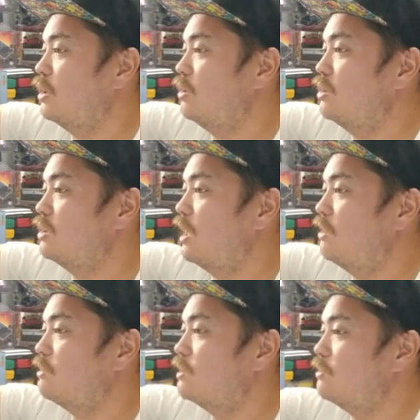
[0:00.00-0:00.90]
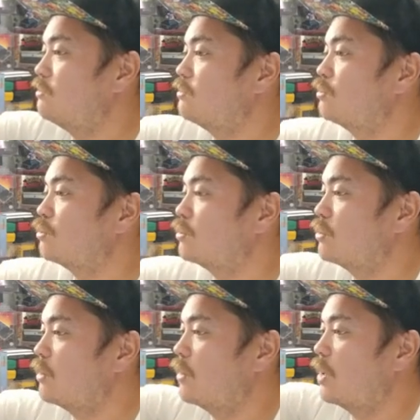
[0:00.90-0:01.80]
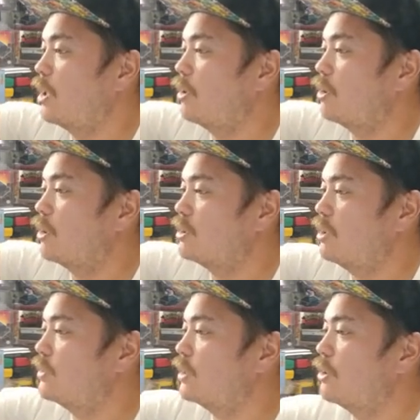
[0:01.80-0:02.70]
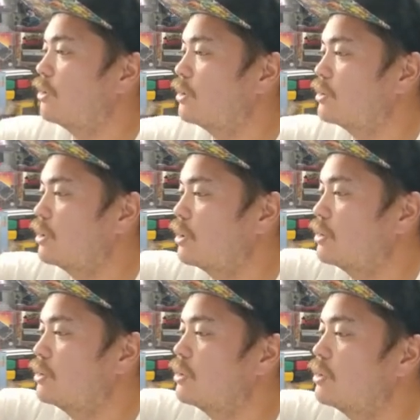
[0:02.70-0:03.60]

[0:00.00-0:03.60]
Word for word: no one's got one. Heracross. What is Heracross card?